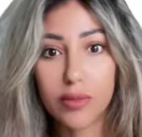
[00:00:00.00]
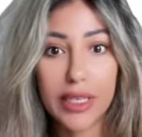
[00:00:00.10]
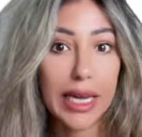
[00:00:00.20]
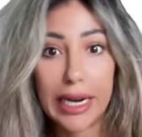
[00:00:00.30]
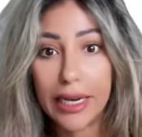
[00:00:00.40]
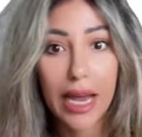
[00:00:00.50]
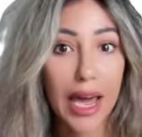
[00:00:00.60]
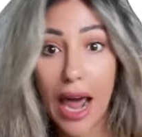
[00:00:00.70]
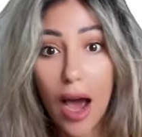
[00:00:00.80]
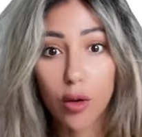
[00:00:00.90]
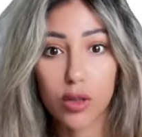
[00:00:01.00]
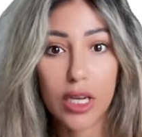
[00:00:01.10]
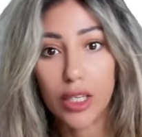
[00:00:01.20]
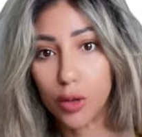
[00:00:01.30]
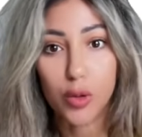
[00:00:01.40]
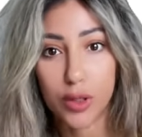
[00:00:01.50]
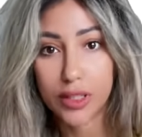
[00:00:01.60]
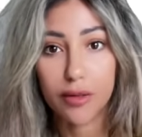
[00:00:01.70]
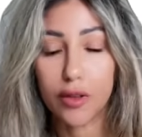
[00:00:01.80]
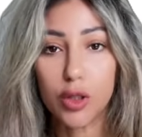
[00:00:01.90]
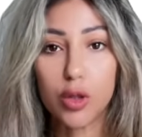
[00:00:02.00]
get in and out and use different